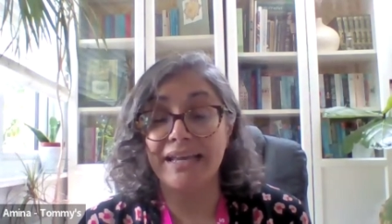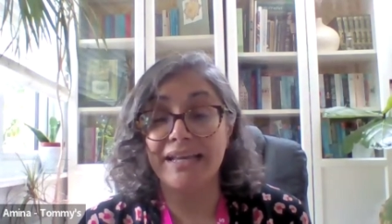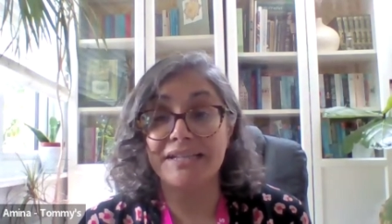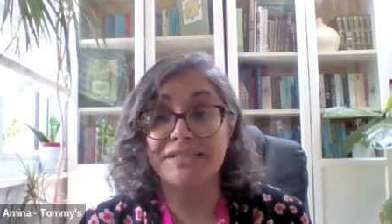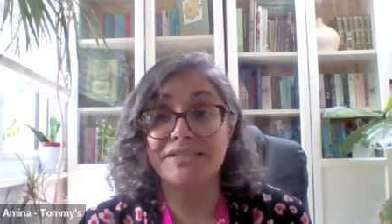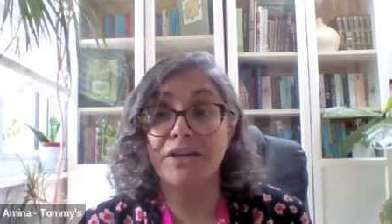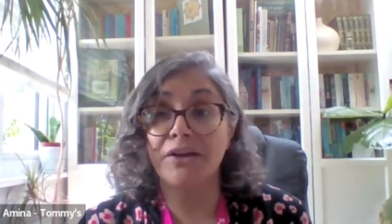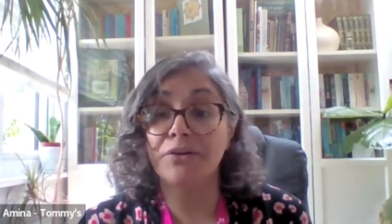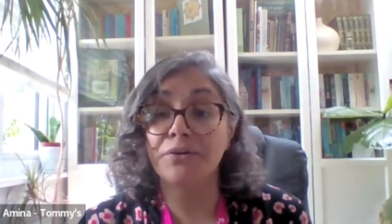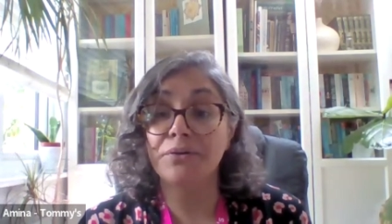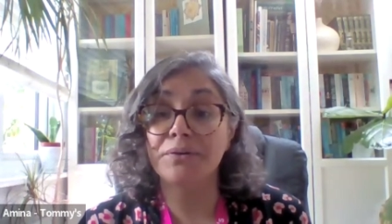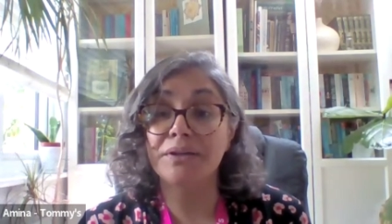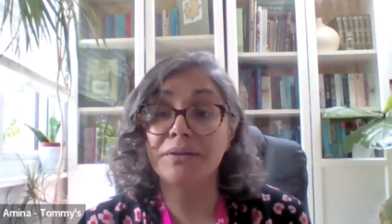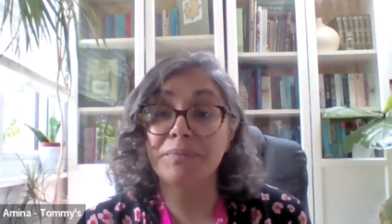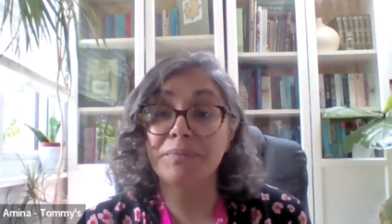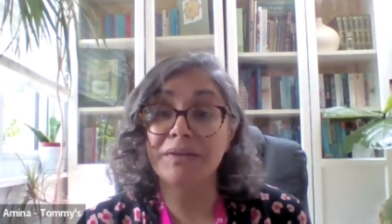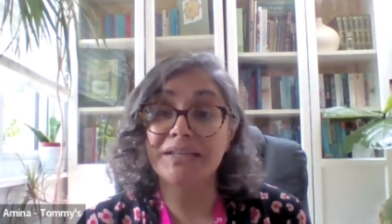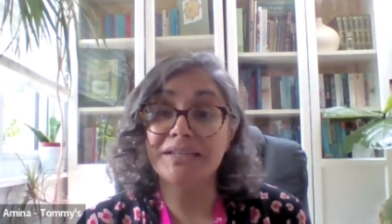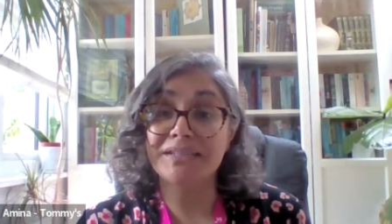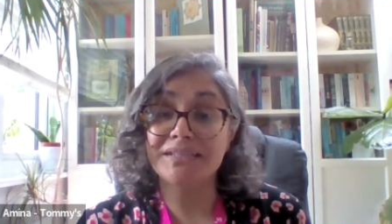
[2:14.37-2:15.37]
it's only
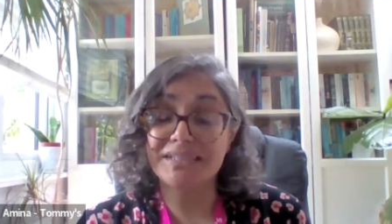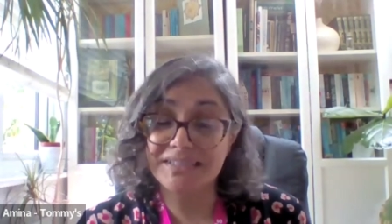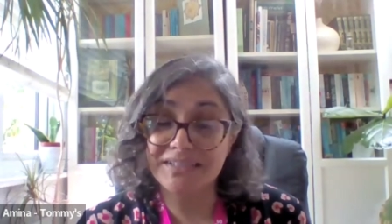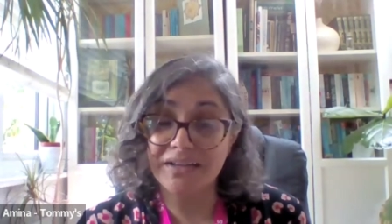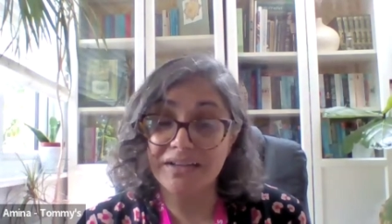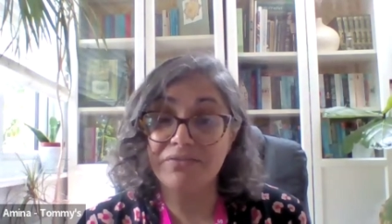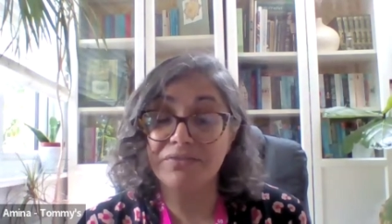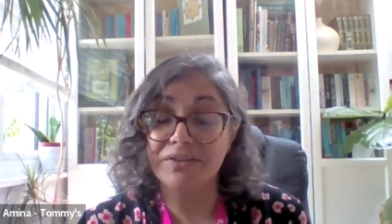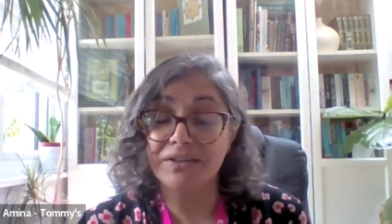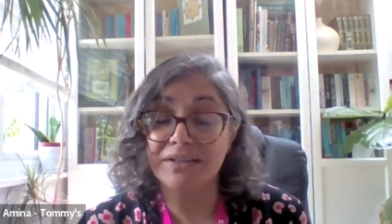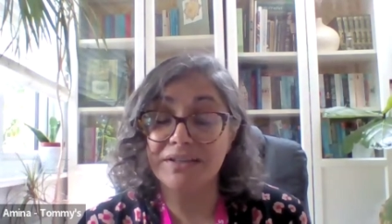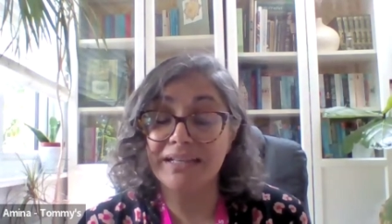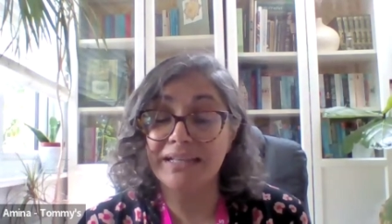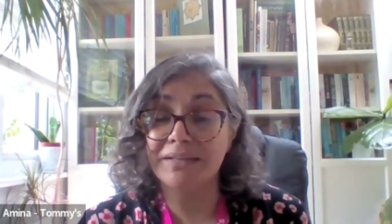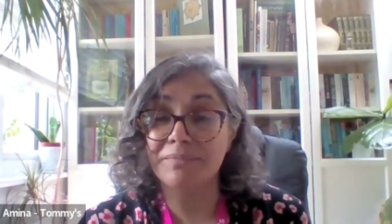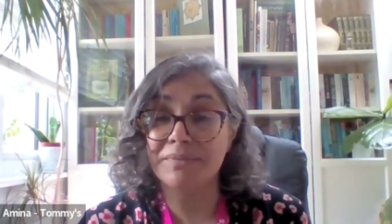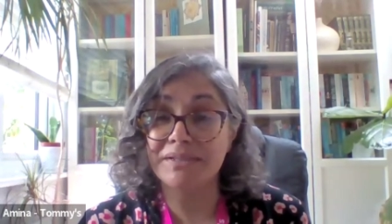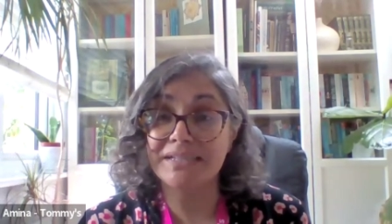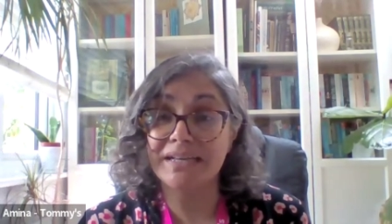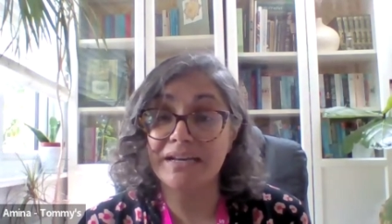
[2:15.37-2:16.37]
been discovered that
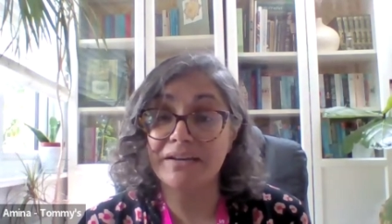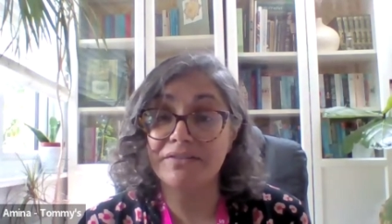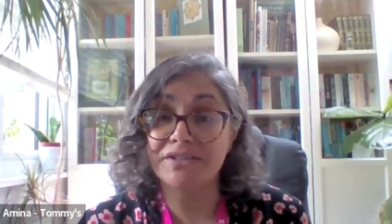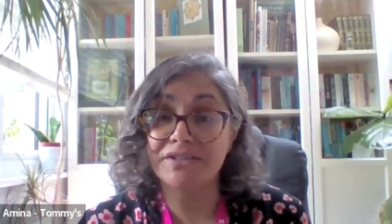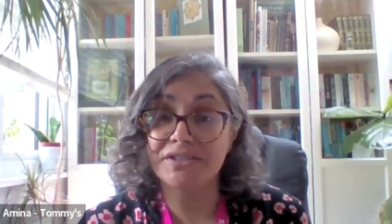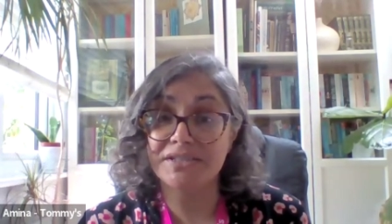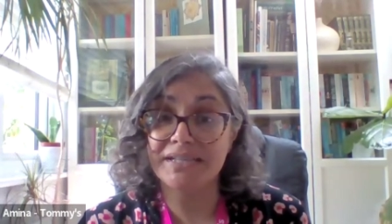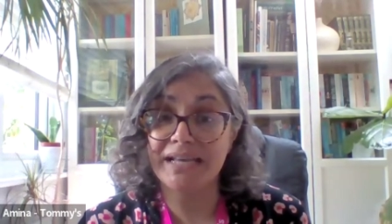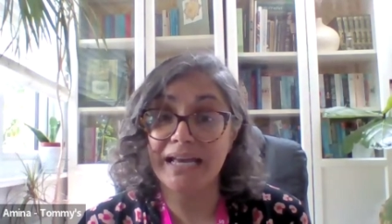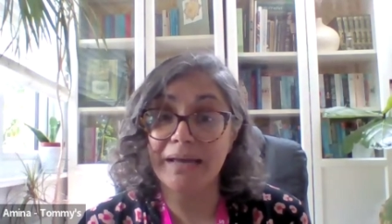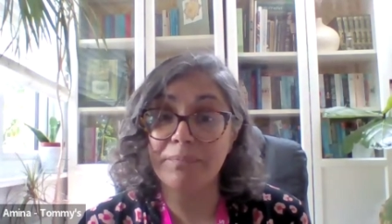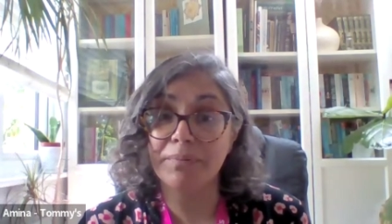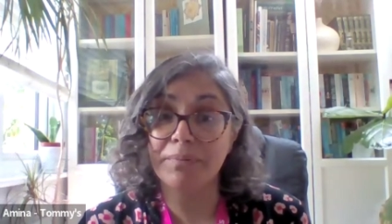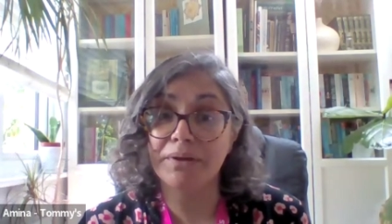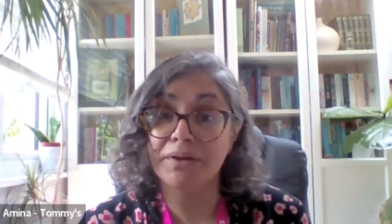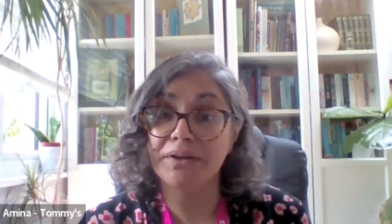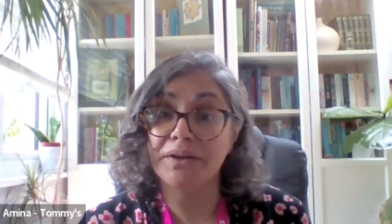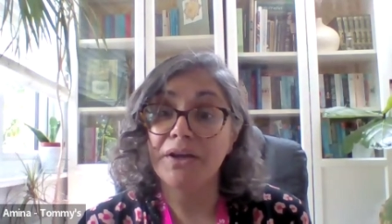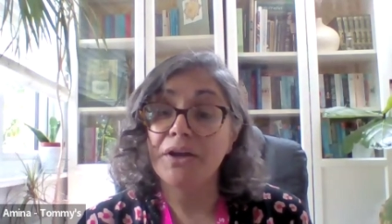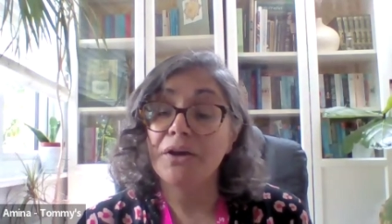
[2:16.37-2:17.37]
the miscarriage has
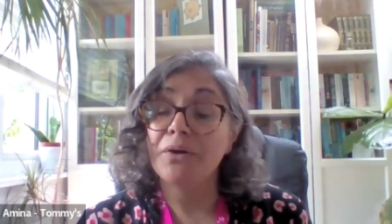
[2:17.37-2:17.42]
happened